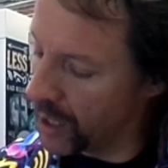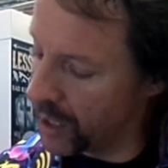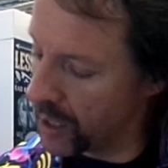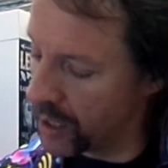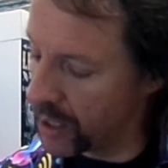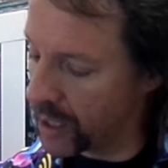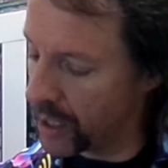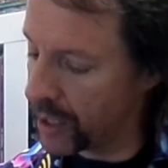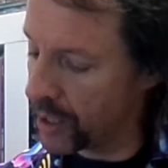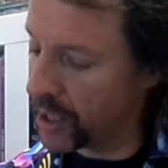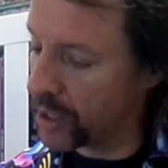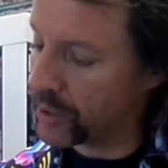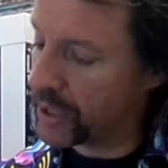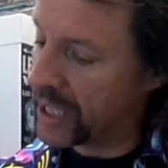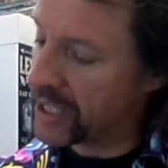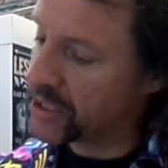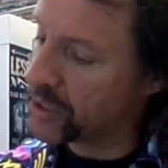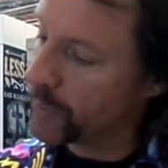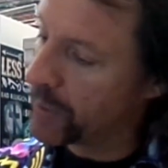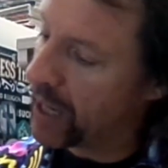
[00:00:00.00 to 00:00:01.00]
Uh,
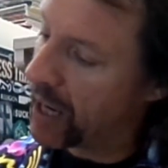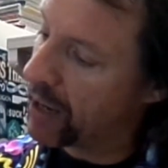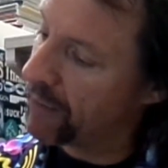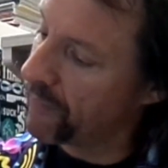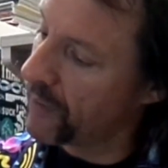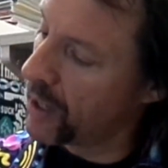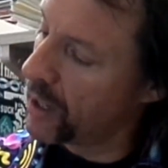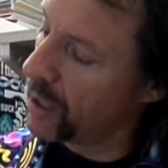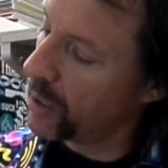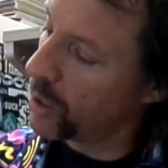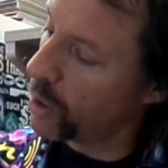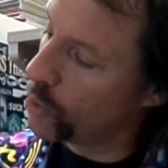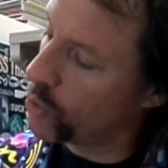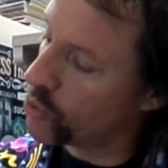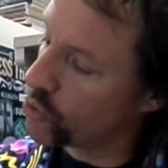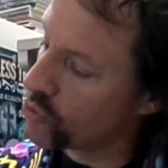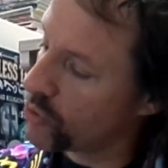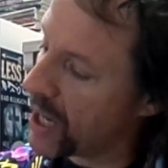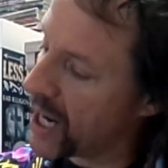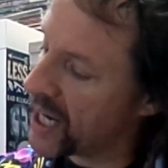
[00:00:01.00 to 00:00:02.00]
okay, so we have
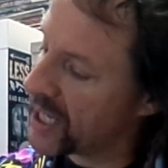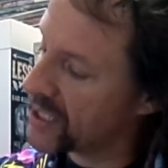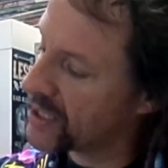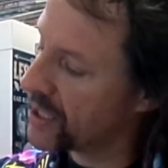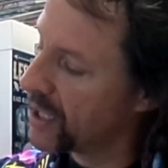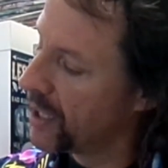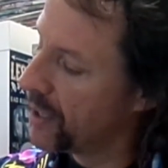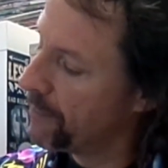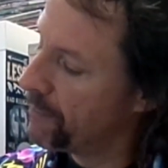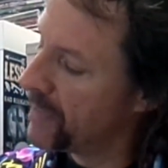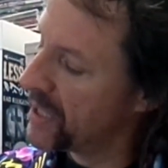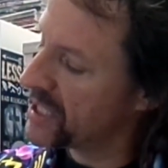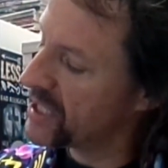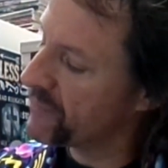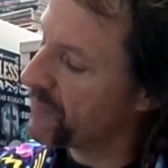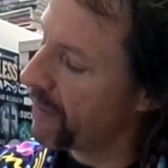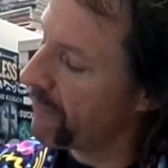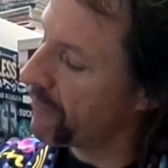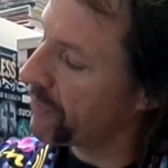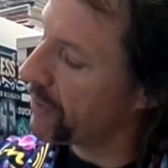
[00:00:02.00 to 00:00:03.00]
local drags, mess
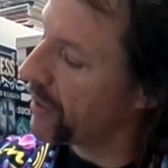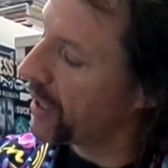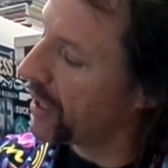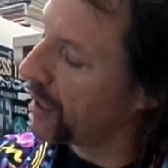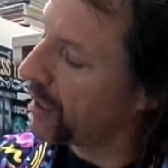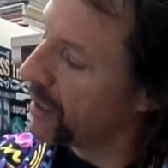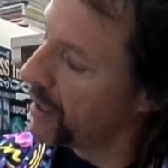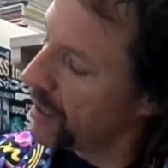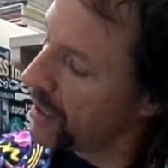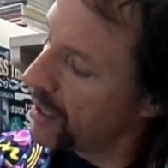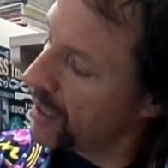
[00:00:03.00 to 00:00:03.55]
of everything,